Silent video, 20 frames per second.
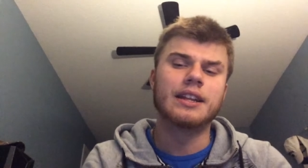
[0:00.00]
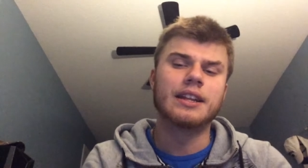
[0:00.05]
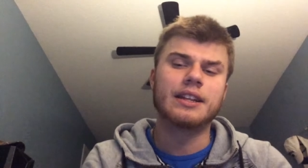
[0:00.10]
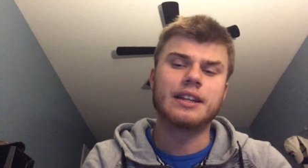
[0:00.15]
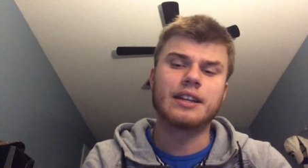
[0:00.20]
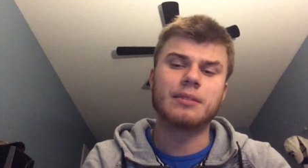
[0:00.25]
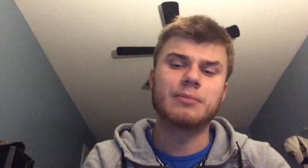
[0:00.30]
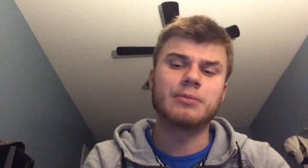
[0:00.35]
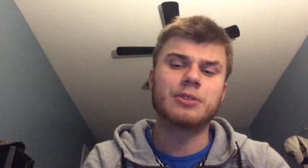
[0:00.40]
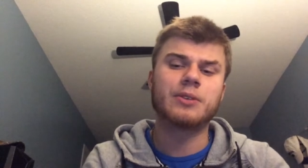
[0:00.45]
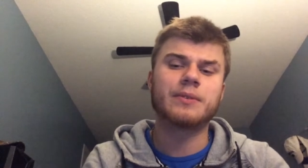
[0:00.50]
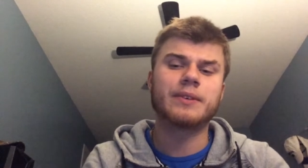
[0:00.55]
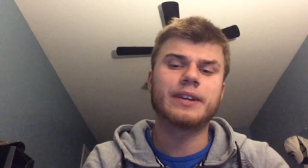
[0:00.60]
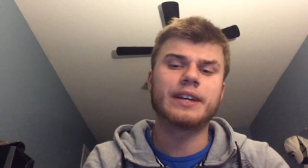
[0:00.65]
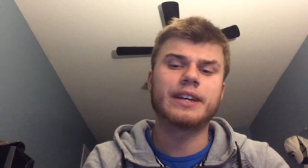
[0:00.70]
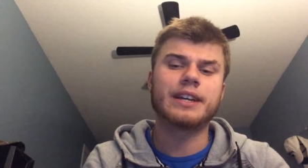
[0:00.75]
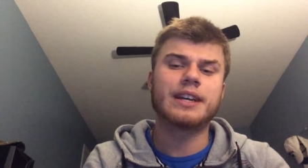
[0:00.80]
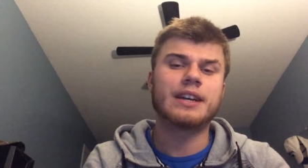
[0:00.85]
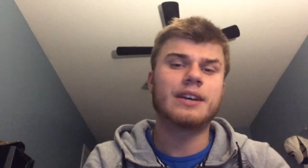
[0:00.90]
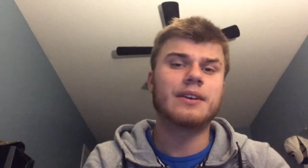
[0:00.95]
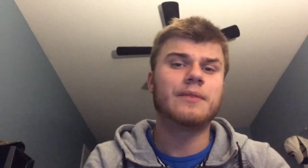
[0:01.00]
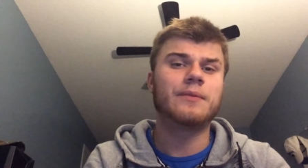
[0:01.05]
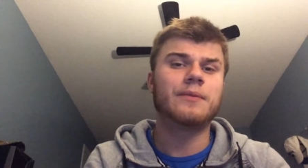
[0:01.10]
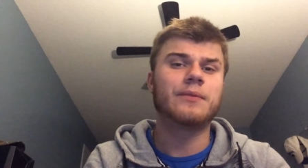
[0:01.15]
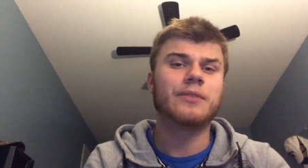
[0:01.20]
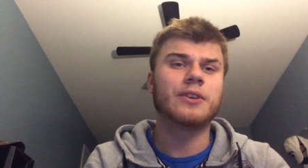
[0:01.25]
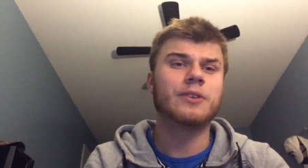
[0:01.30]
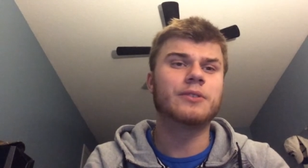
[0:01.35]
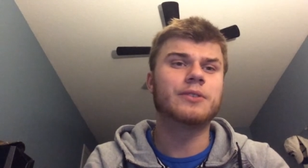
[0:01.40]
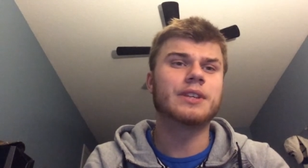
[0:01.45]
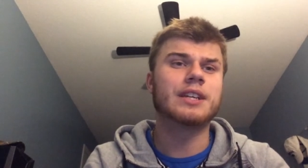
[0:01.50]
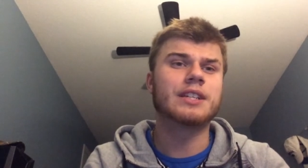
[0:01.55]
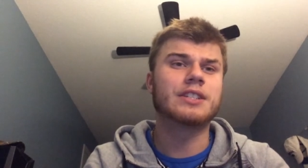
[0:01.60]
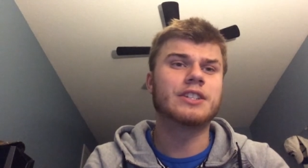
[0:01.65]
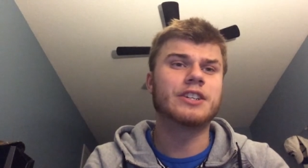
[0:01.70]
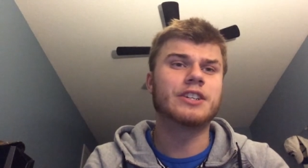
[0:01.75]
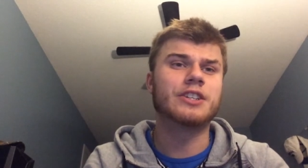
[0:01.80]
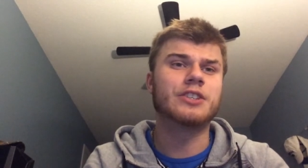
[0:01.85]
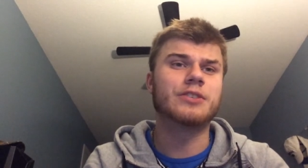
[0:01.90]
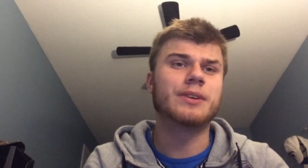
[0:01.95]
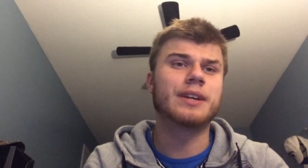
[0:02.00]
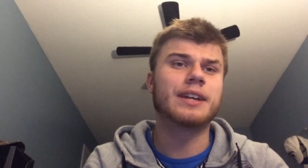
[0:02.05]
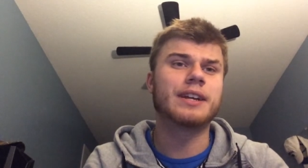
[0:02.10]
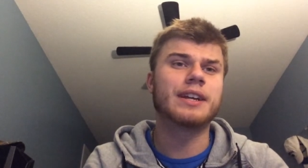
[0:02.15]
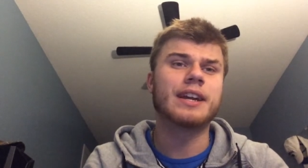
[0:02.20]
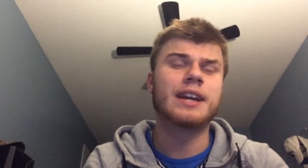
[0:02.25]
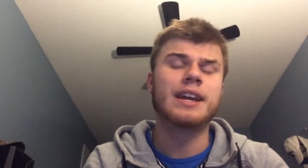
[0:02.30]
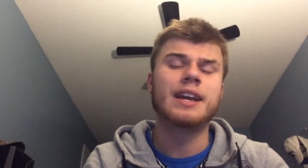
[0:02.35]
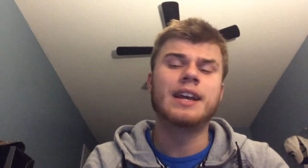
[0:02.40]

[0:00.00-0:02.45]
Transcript: that I'm doing right now. Hopefully you guys are enjoying.